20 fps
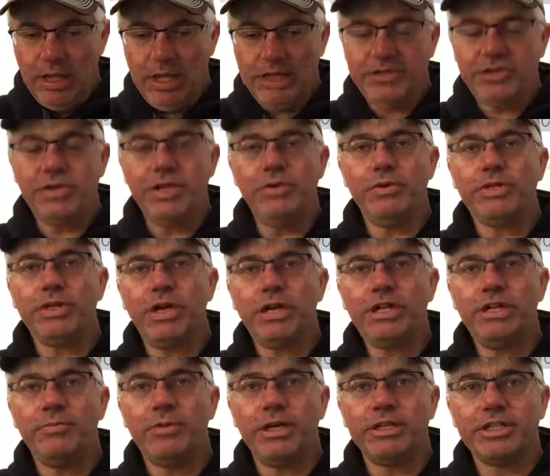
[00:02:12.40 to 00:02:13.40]
And so they were
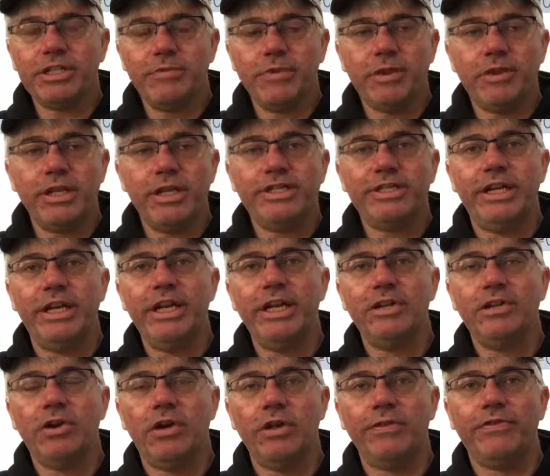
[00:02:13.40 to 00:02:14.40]
talking about some of the things that he
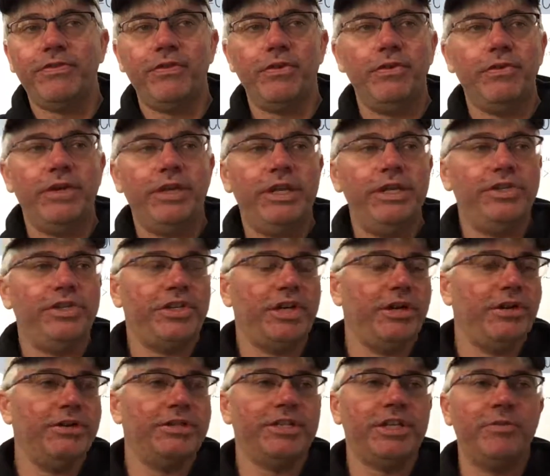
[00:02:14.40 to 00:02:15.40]
had gone through, and he
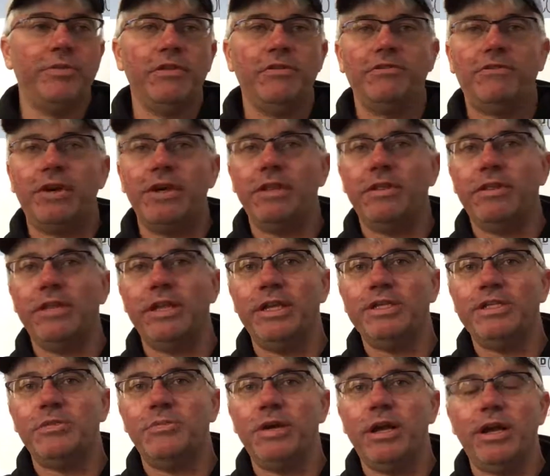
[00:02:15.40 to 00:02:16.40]
shared some of the funny
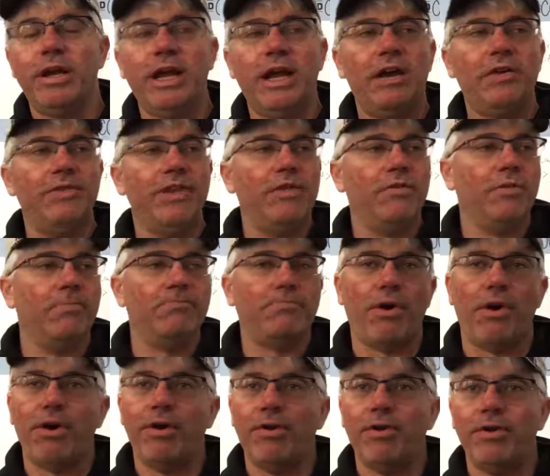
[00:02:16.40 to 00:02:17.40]
things about how they were
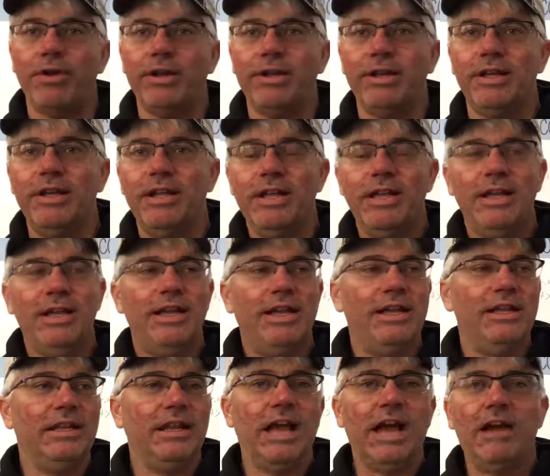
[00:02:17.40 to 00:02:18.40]
bartering
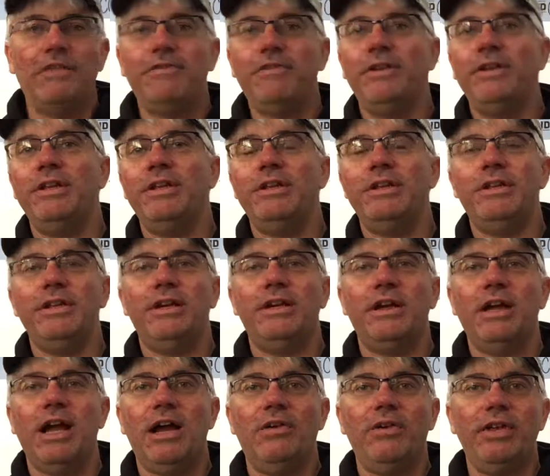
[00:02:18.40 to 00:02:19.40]
and laughing, and
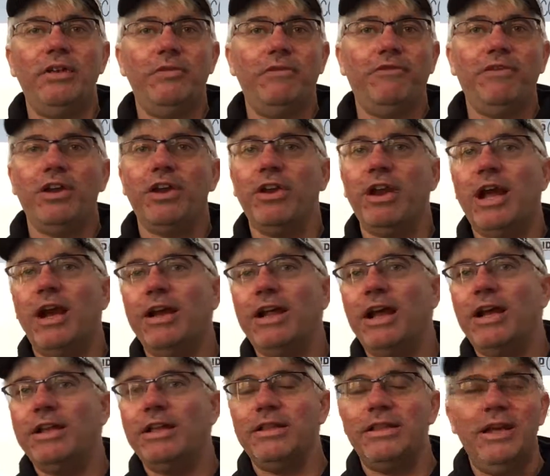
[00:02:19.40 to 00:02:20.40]
how he figured out
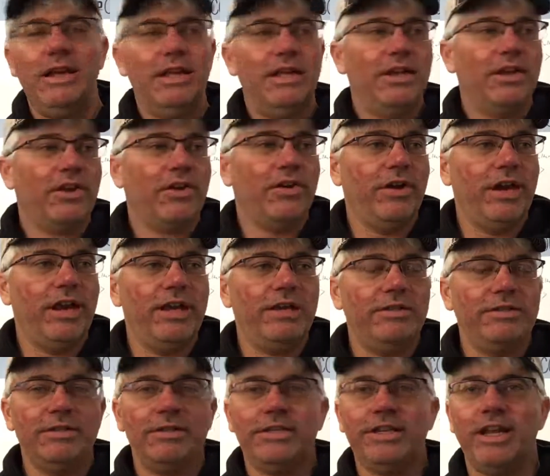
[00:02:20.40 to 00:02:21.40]
how to create
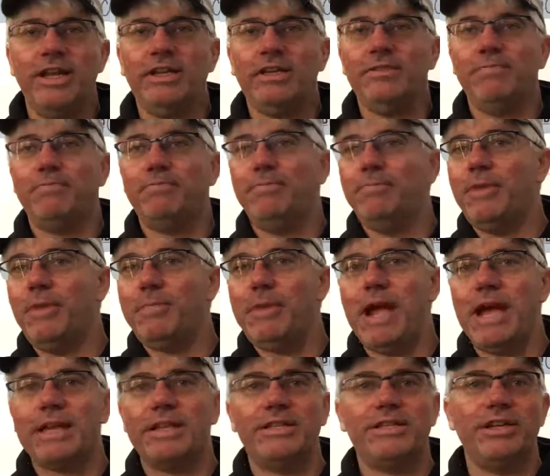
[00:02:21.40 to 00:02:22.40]
and take a
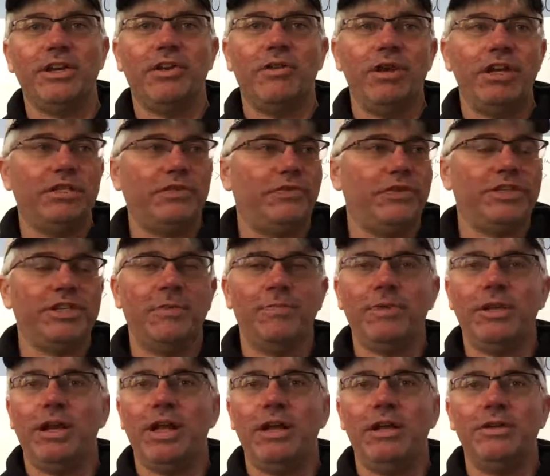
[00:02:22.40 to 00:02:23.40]
pack of cigarettes for
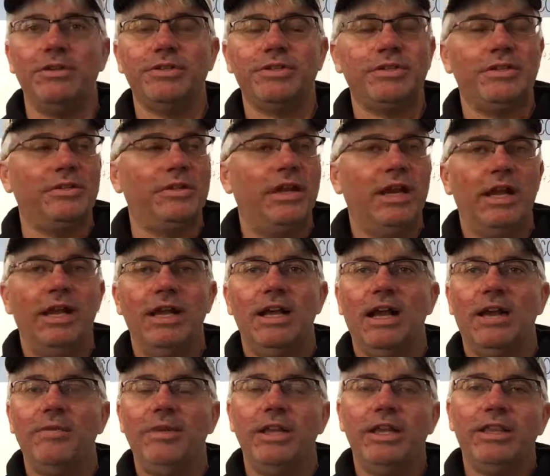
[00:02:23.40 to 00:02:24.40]
something else. And
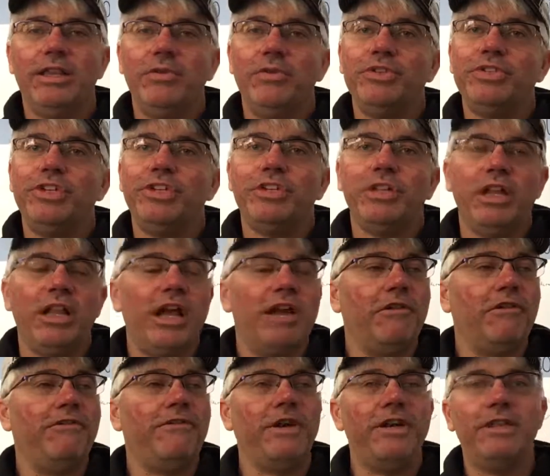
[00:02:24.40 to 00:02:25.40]
I mean, like, there was just a lot
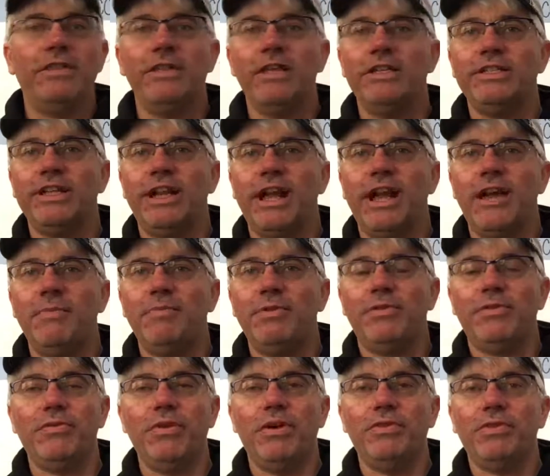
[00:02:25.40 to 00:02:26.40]
of funny things that happened
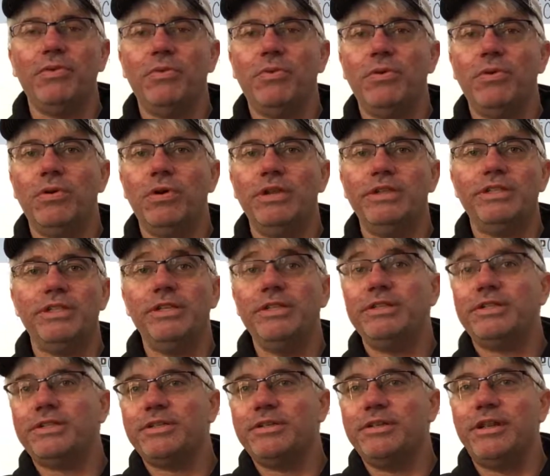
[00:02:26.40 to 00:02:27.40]
throughout the war.
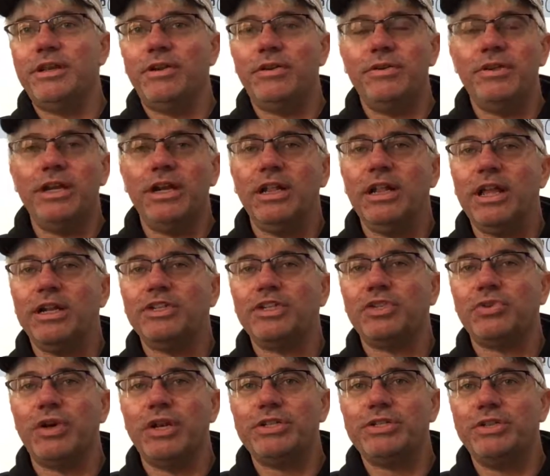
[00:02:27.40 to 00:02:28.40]
You get a lot of
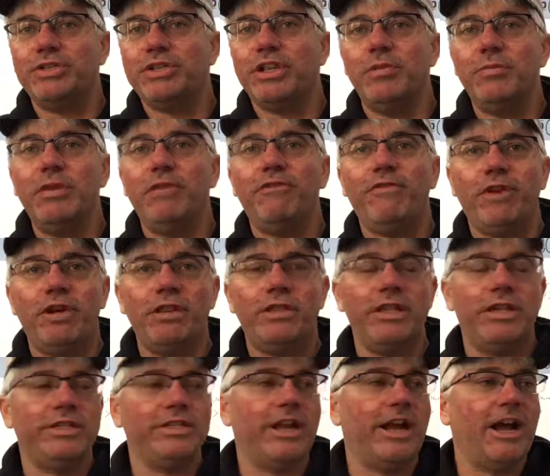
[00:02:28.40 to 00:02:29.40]
stress. There's going to be funny
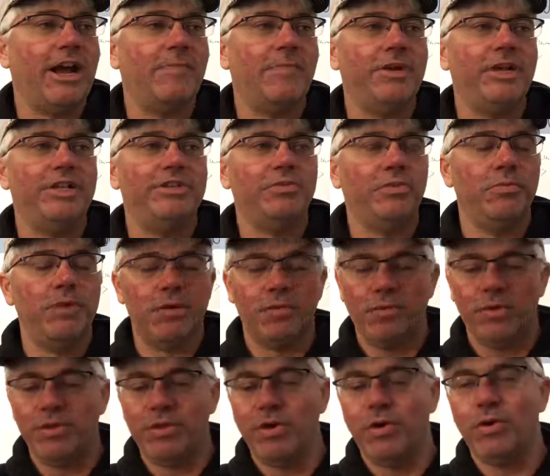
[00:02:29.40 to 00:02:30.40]
things that happen. He's
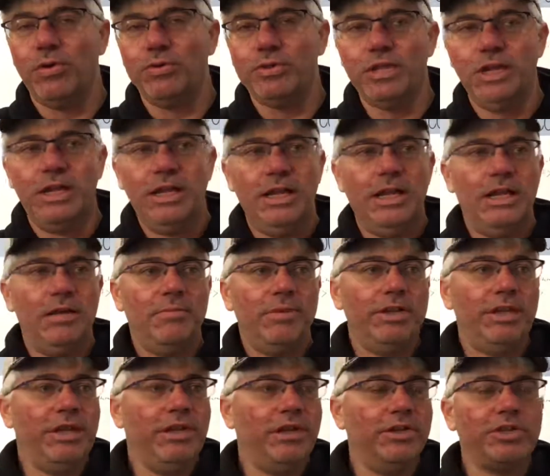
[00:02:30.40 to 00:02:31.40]
remembering those, but
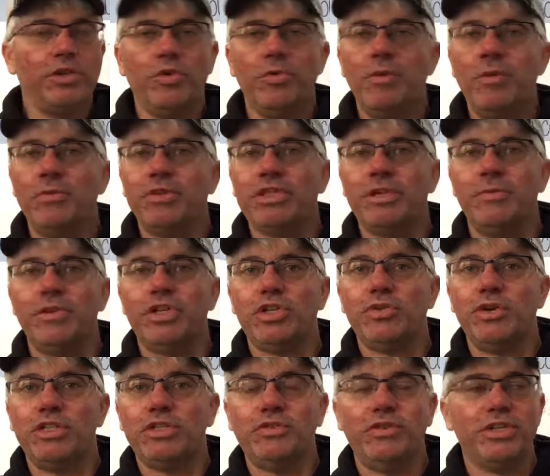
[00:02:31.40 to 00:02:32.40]
then he also remembers some of the
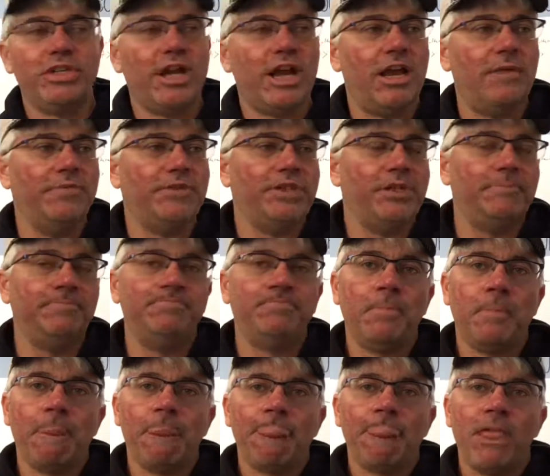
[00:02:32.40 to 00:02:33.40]
stressful times. And
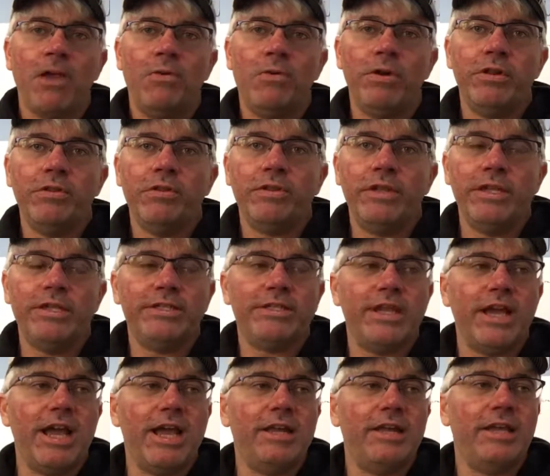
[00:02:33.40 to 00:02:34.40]
one of the things
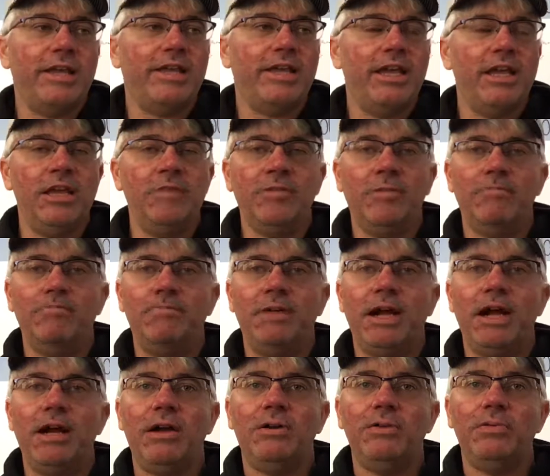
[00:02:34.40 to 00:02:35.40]
that came
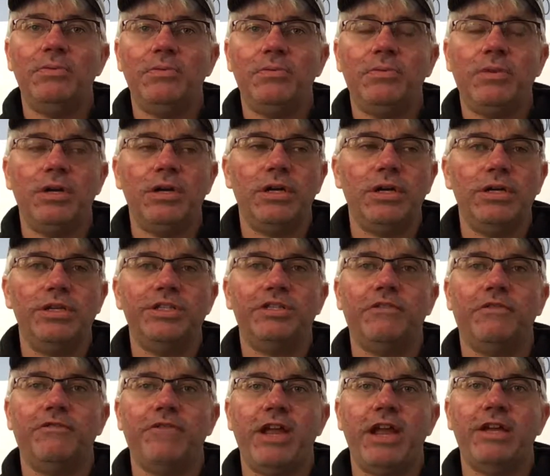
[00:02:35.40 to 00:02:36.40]
about was
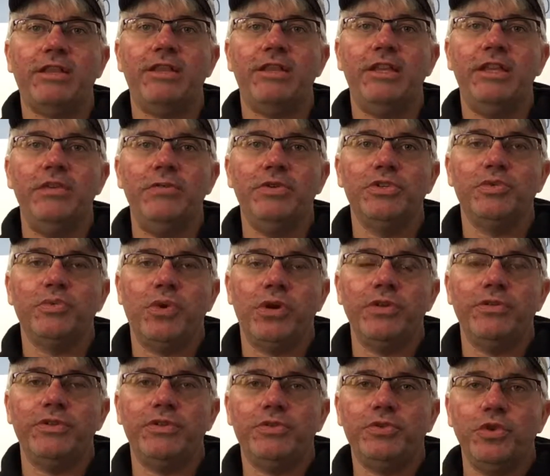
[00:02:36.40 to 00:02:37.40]
the fact that he was one
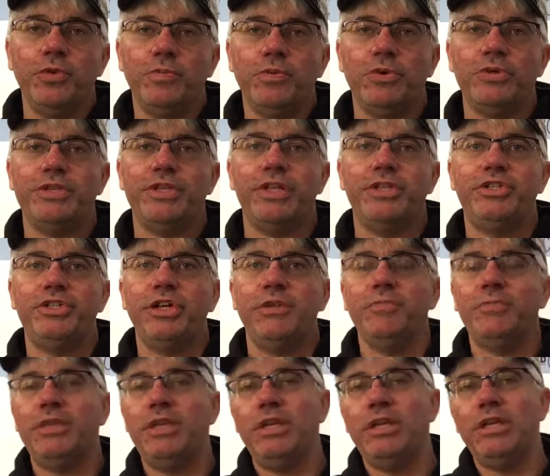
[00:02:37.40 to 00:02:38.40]
of the troopers that
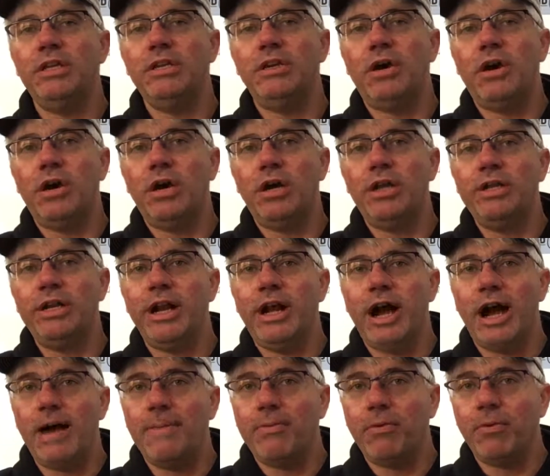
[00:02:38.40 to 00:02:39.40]
jumped in on an
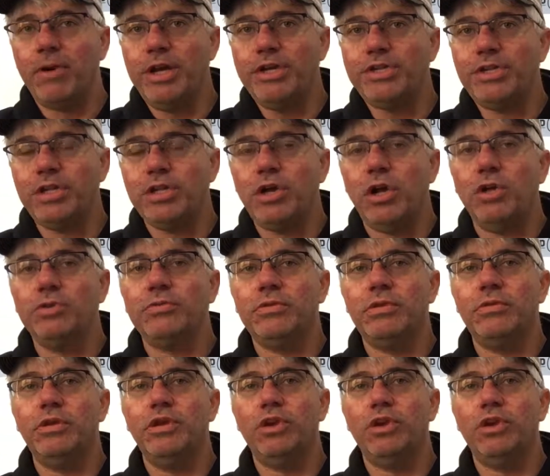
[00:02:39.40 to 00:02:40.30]
operation called